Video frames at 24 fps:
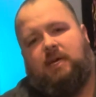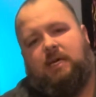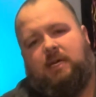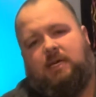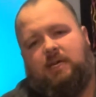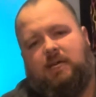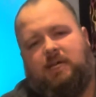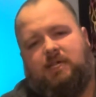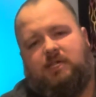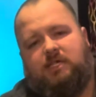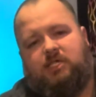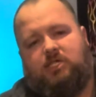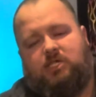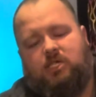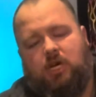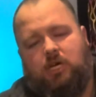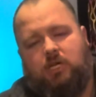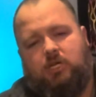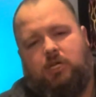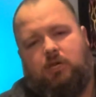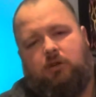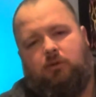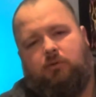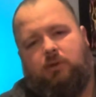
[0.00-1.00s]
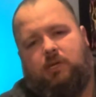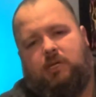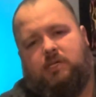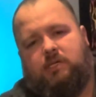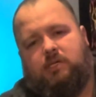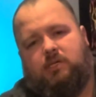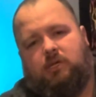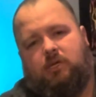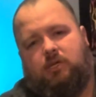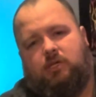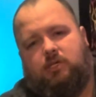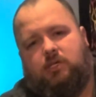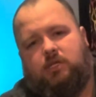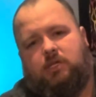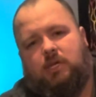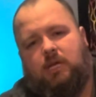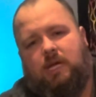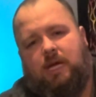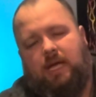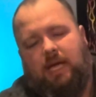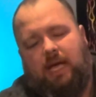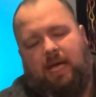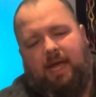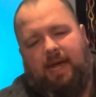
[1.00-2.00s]
and done your research
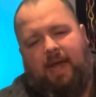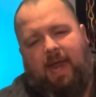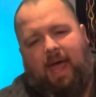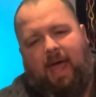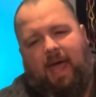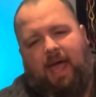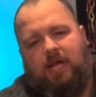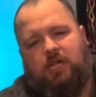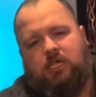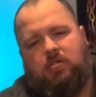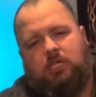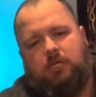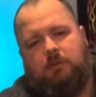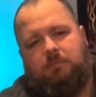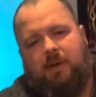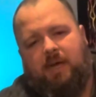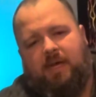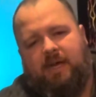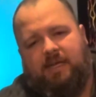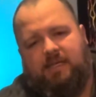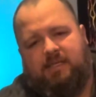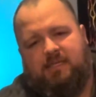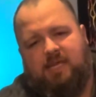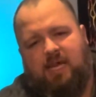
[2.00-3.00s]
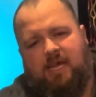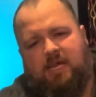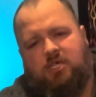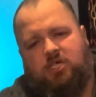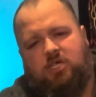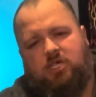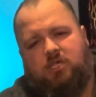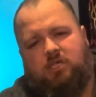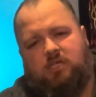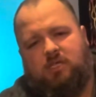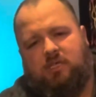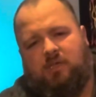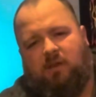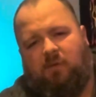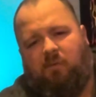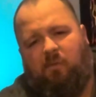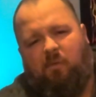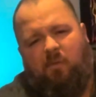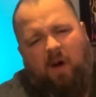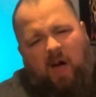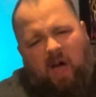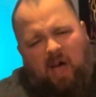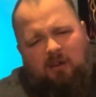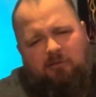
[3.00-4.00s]
and actually paid attention to the
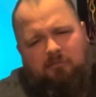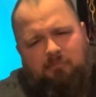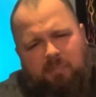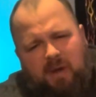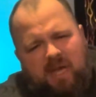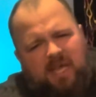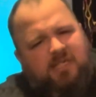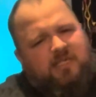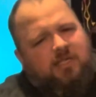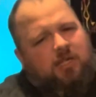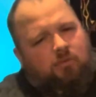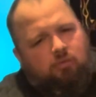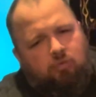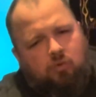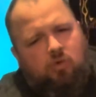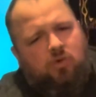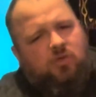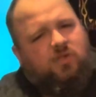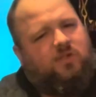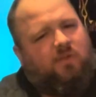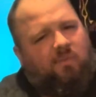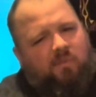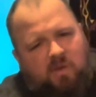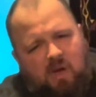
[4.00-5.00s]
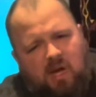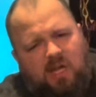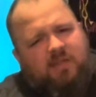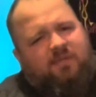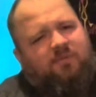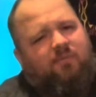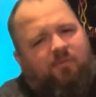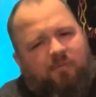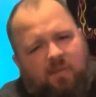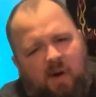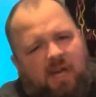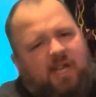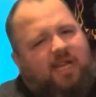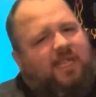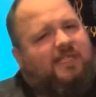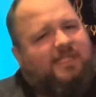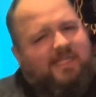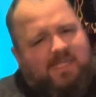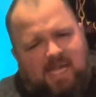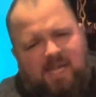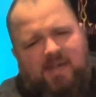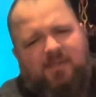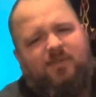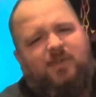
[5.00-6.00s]
5 basic rules of gun fucking
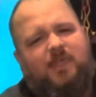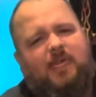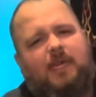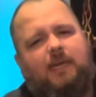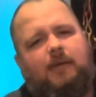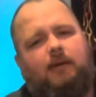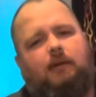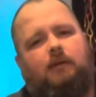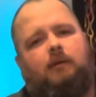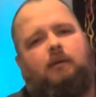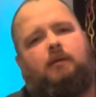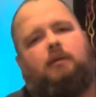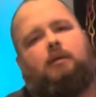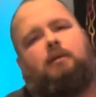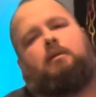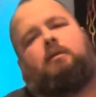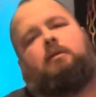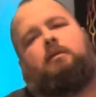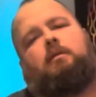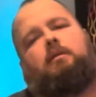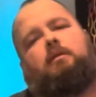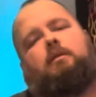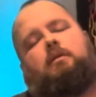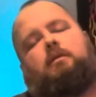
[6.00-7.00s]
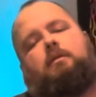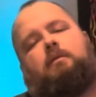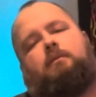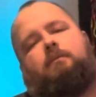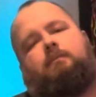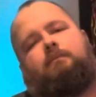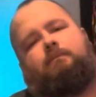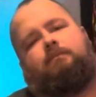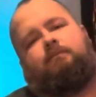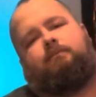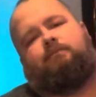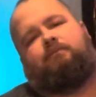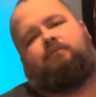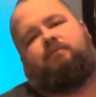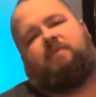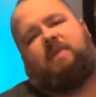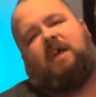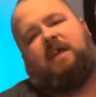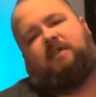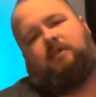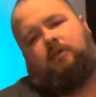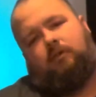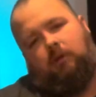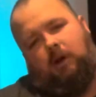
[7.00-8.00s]
safety,
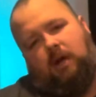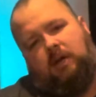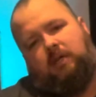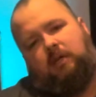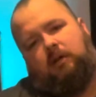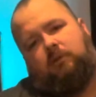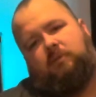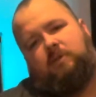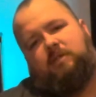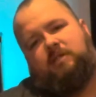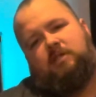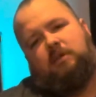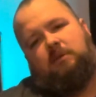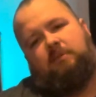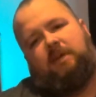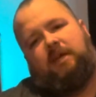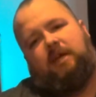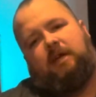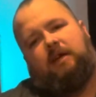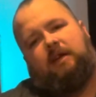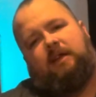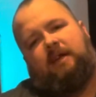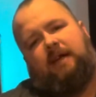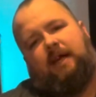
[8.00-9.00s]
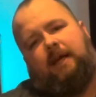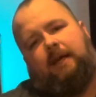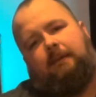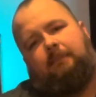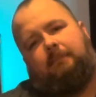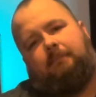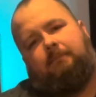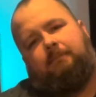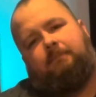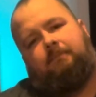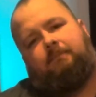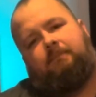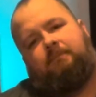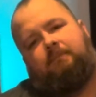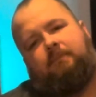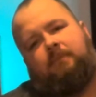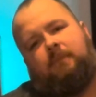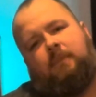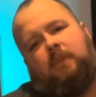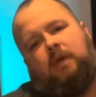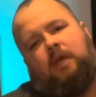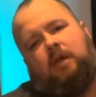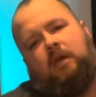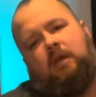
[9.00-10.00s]
that director would still be here today,
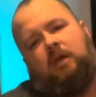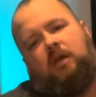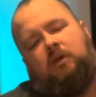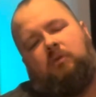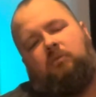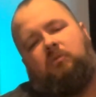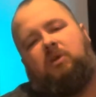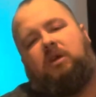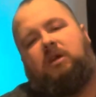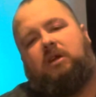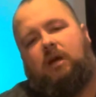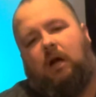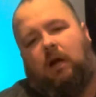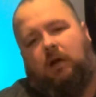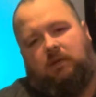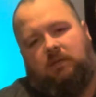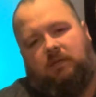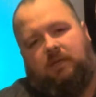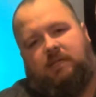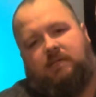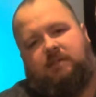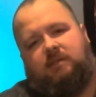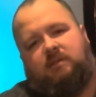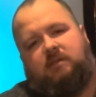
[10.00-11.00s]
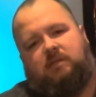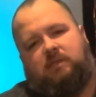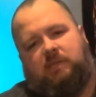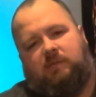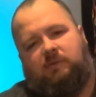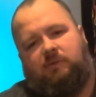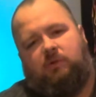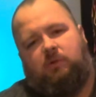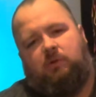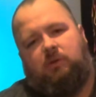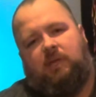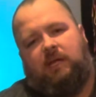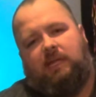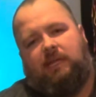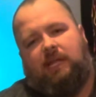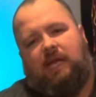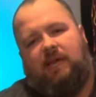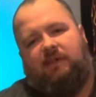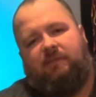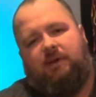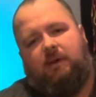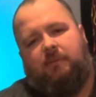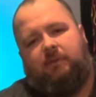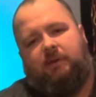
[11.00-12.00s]
regardless of who let
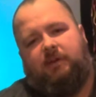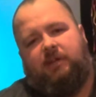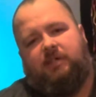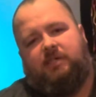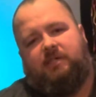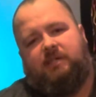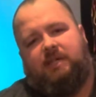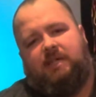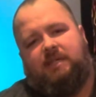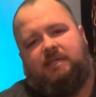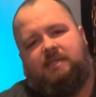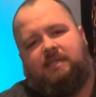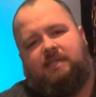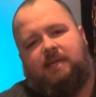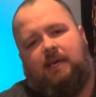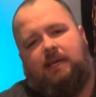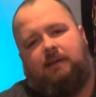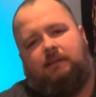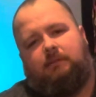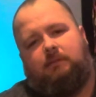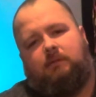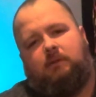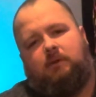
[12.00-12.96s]
live ammunition on set.